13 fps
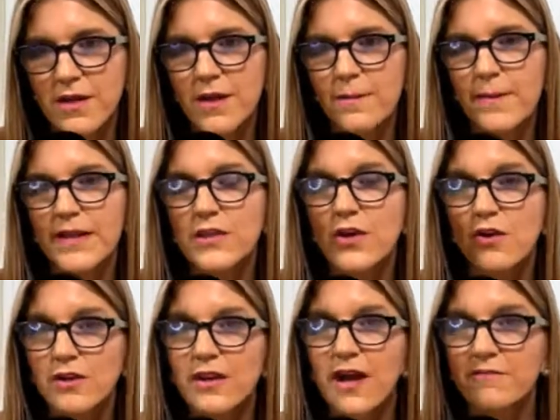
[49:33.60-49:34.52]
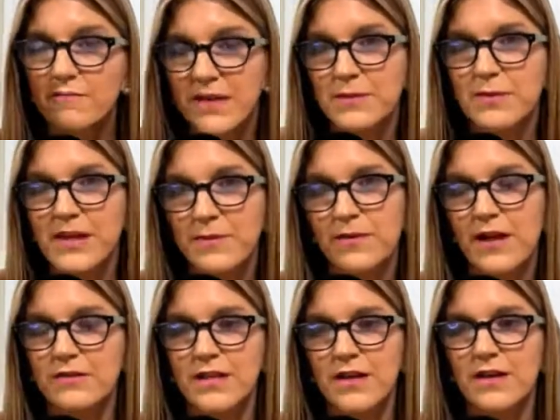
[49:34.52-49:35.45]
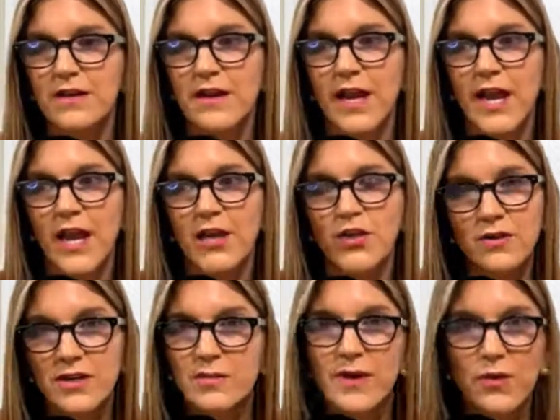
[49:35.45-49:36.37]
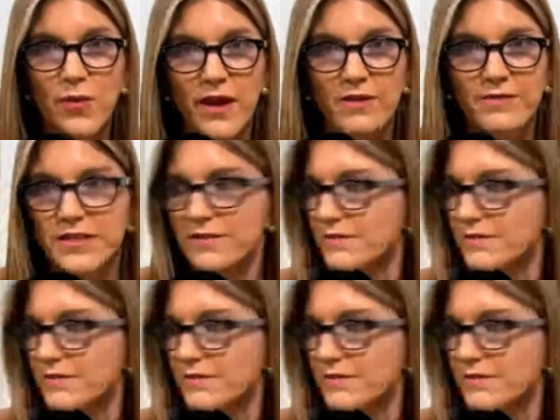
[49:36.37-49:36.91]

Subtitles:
but there are a lot of mean people out there, and you need to be aware of it.